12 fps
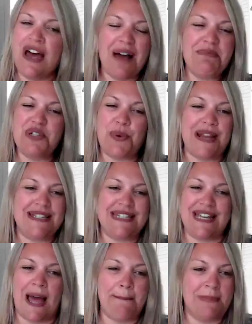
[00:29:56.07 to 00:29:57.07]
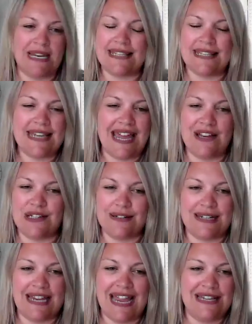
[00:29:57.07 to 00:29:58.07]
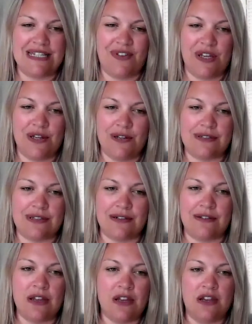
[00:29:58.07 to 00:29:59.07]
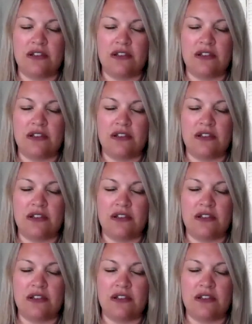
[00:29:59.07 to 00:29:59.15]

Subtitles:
up to 20 companies a day doing the interviews, and